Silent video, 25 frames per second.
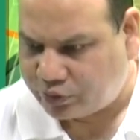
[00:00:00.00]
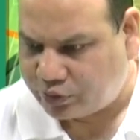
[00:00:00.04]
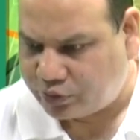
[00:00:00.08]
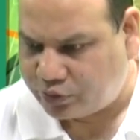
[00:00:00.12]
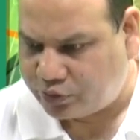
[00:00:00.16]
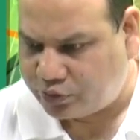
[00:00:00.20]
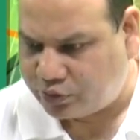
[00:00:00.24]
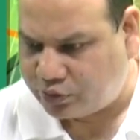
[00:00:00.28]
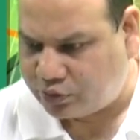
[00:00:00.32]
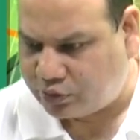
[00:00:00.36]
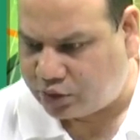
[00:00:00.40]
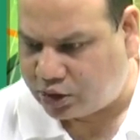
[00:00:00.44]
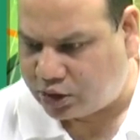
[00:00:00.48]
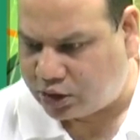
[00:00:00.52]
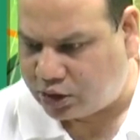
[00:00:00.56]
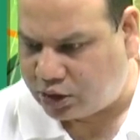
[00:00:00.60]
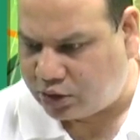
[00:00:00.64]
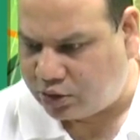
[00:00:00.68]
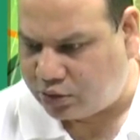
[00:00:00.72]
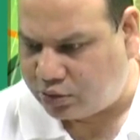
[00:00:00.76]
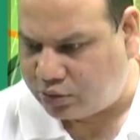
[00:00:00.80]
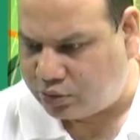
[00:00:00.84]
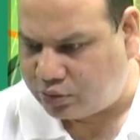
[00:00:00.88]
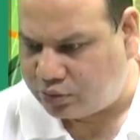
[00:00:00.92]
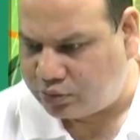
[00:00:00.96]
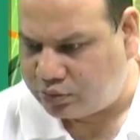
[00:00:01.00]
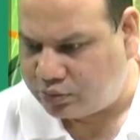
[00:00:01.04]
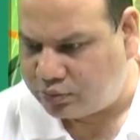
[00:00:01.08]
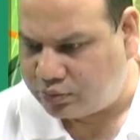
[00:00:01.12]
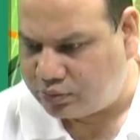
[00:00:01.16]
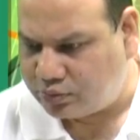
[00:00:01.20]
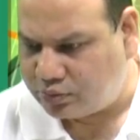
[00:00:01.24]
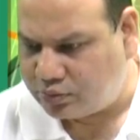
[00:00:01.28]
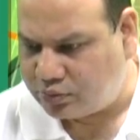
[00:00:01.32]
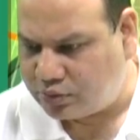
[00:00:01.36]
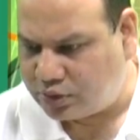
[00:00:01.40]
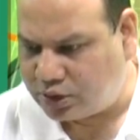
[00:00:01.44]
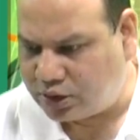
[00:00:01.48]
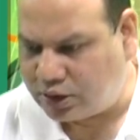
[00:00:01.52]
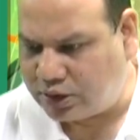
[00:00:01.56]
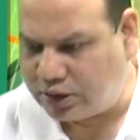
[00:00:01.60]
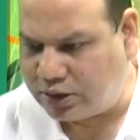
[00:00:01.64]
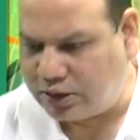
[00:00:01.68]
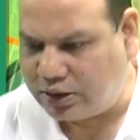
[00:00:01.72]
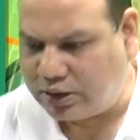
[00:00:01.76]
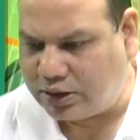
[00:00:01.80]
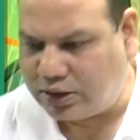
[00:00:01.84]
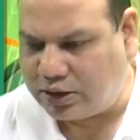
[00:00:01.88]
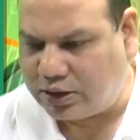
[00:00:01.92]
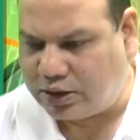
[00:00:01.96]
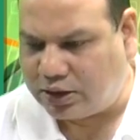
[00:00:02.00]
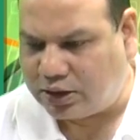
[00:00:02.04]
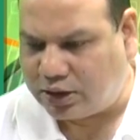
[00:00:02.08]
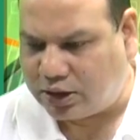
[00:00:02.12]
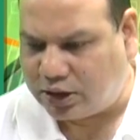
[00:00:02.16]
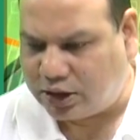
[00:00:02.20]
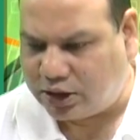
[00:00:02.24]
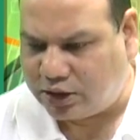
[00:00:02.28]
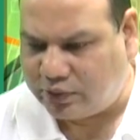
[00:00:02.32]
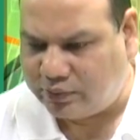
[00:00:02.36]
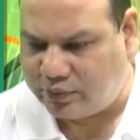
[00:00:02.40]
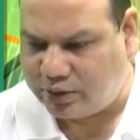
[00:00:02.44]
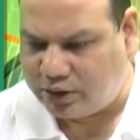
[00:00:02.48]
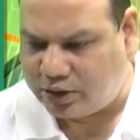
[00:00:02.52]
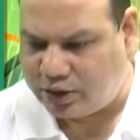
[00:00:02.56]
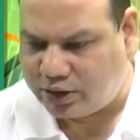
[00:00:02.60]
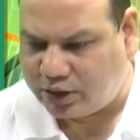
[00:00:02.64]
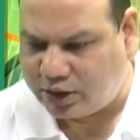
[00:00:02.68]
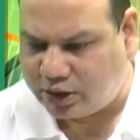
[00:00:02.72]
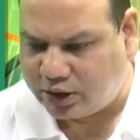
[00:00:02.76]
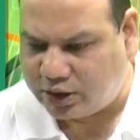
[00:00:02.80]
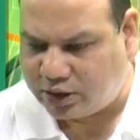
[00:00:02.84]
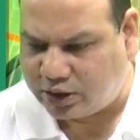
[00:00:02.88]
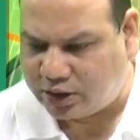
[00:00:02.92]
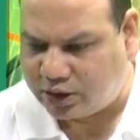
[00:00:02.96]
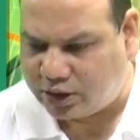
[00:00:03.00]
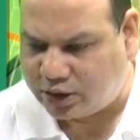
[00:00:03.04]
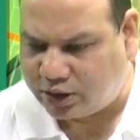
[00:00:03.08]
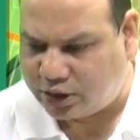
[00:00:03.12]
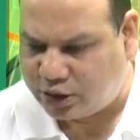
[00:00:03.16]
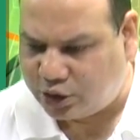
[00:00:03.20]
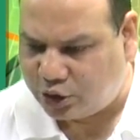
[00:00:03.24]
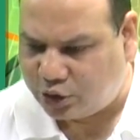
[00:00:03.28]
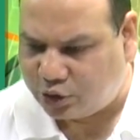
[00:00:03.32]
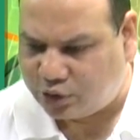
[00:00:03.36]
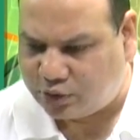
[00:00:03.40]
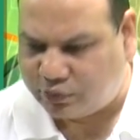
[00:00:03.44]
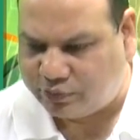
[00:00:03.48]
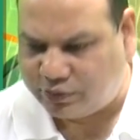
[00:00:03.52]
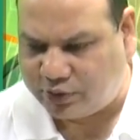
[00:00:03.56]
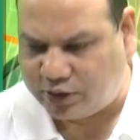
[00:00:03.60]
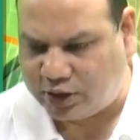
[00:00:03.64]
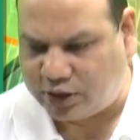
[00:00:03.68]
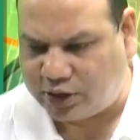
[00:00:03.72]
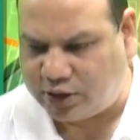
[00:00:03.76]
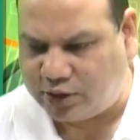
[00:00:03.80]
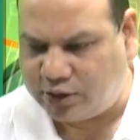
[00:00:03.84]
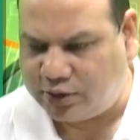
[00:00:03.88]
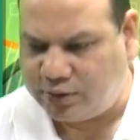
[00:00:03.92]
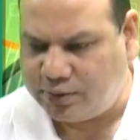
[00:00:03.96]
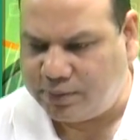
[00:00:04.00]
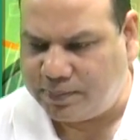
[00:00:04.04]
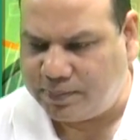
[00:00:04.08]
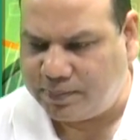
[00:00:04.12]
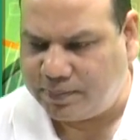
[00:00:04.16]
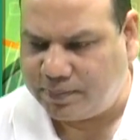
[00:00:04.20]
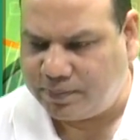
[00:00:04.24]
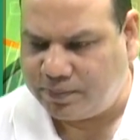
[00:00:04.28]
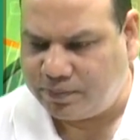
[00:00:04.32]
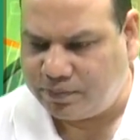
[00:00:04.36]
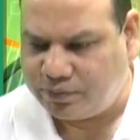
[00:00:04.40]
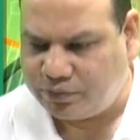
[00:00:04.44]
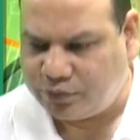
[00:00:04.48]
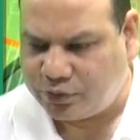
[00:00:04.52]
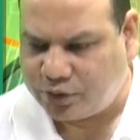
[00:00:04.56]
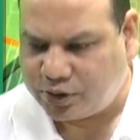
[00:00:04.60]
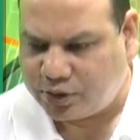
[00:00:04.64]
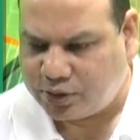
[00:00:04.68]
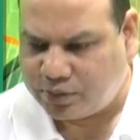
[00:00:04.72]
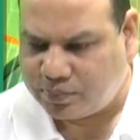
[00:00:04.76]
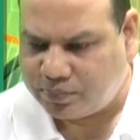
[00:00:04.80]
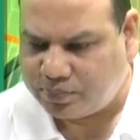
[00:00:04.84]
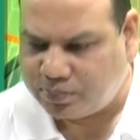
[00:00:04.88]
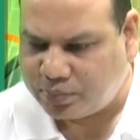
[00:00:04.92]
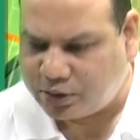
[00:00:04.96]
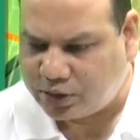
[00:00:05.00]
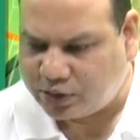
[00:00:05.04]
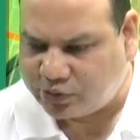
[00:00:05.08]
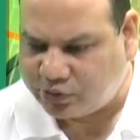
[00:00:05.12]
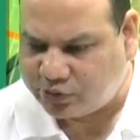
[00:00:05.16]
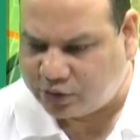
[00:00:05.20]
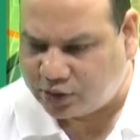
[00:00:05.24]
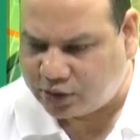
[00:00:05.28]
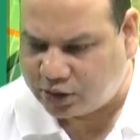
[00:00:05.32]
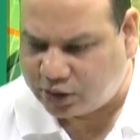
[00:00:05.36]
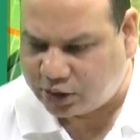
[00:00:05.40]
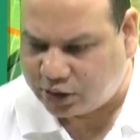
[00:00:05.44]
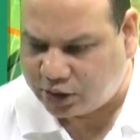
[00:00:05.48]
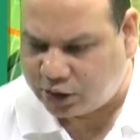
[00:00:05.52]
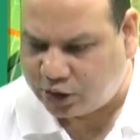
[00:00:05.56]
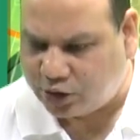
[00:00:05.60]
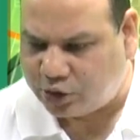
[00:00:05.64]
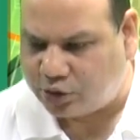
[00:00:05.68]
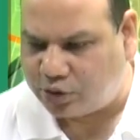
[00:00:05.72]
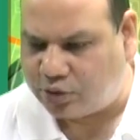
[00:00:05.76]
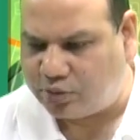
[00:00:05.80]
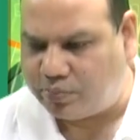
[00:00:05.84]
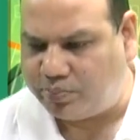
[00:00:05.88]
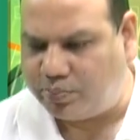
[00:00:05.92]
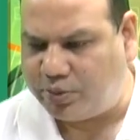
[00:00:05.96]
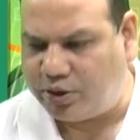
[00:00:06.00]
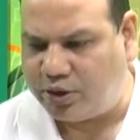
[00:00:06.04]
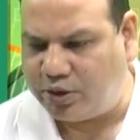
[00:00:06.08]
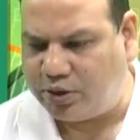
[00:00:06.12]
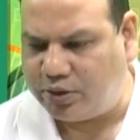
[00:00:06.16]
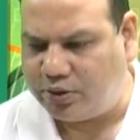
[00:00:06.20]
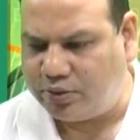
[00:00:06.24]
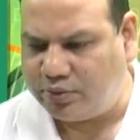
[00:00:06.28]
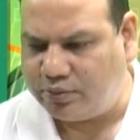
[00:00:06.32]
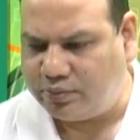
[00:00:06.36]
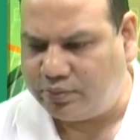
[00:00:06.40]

So what I'll do, I will take earning of A plus earning of B